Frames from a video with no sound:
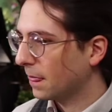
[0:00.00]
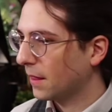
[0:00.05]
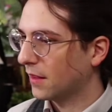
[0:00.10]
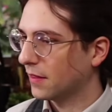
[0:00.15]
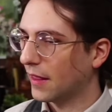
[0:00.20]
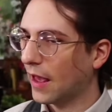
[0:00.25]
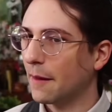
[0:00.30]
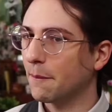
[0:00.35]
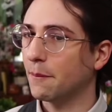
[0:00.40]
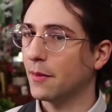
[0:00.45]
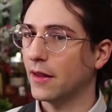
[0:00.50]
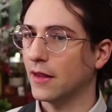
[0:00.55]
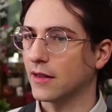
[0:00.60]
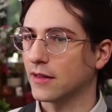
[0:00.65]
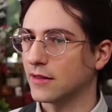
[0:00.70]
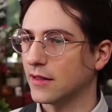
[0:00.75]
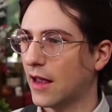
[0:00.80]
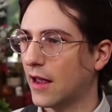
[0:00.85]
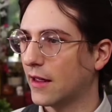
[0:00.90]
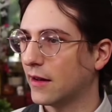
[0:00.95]
That being
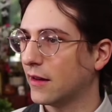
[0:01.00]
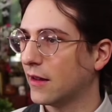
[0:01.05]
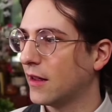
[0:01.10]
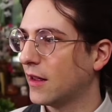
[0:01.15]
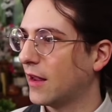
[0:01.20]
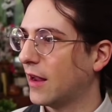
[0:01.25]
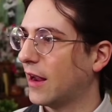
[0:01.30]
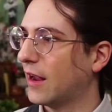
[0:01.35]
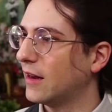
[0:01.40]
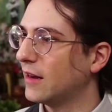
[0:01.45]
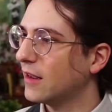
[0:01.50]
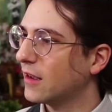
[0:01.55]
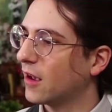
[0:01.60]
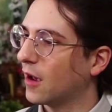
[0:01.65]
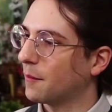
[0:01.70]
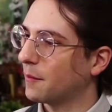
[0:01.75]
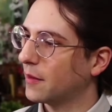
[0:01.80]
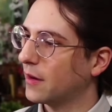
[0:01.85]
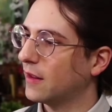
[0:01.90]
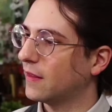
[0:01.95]
said, any
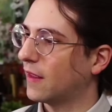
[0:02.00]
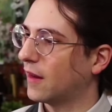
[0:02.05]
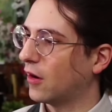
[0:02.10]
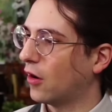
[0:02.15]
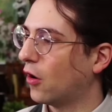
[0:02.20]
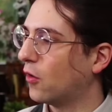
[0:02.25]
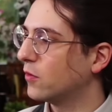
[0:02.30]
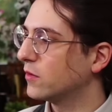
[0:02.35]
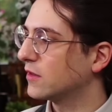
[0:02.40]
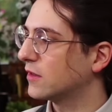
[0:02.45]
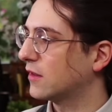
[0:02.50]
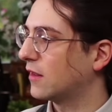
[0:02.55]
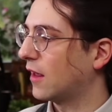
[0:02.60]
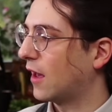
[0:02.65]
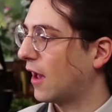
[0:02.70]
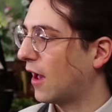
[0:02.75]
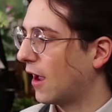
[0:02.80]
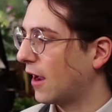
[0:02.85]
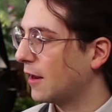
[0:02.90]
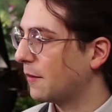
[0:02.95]
company that owns the
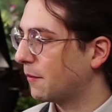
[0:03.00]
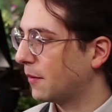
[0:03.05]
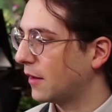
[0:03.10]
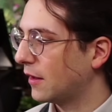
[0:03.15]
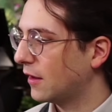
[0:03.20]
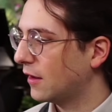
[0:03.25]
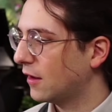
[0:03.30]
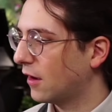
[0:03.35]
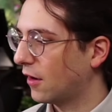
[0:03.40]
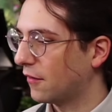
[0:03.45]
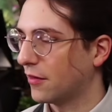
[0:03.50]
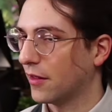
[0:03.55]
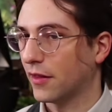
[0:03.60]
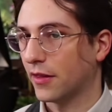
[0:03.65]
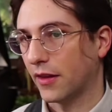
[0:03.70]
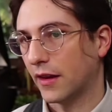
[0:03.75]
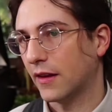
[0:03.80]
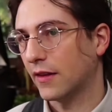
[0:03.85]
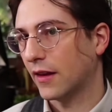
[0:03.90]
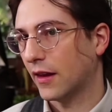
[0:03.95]
I P of the
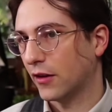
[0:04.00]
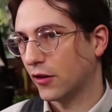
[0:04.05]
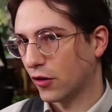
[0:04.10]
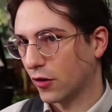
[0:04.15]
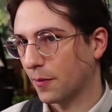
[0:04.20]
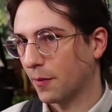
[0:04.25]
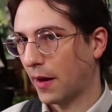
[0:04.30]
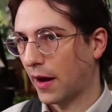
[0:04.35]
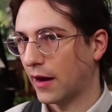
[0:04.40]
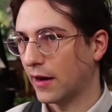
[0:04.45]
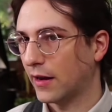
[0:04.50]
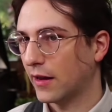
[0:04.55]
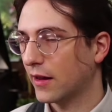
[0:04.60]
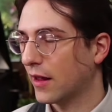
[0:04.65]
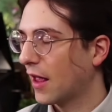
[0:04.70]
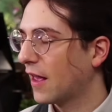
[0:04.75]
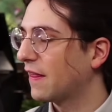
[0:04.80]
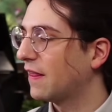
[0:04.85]
thing that you're painting,